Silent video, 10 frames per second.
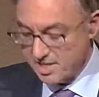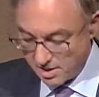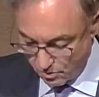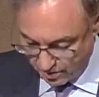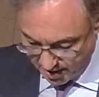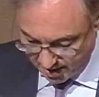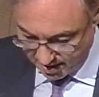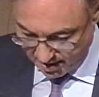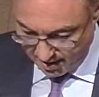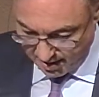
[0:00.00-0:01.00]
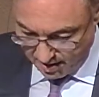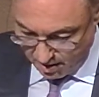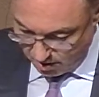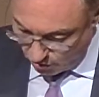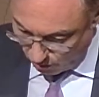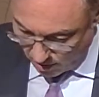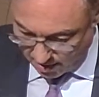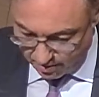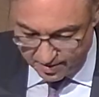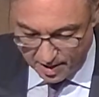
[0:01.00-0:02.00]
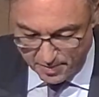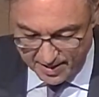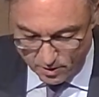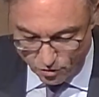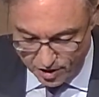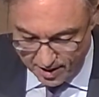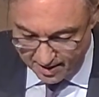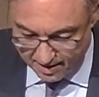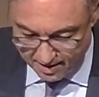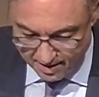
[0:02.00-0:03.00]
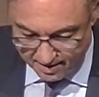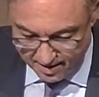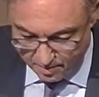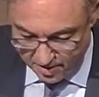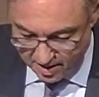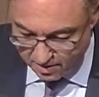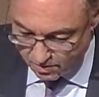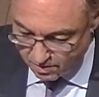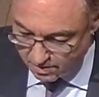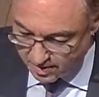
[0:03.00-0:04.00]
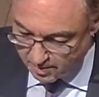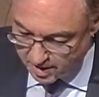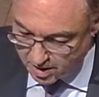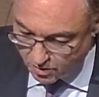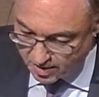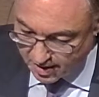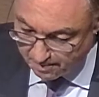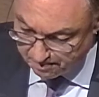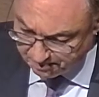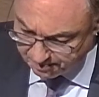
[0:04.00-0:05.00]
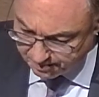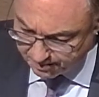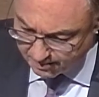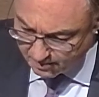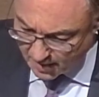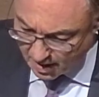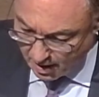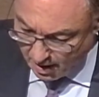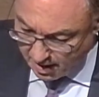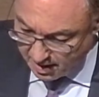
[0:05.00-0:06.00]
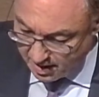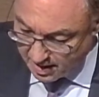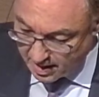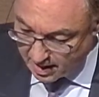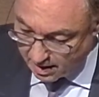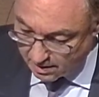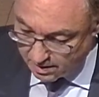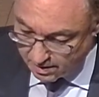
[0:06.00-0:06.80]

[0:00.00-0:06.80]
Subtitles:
And please, I urge you to look at them. They're very educational and extremely well illustrated.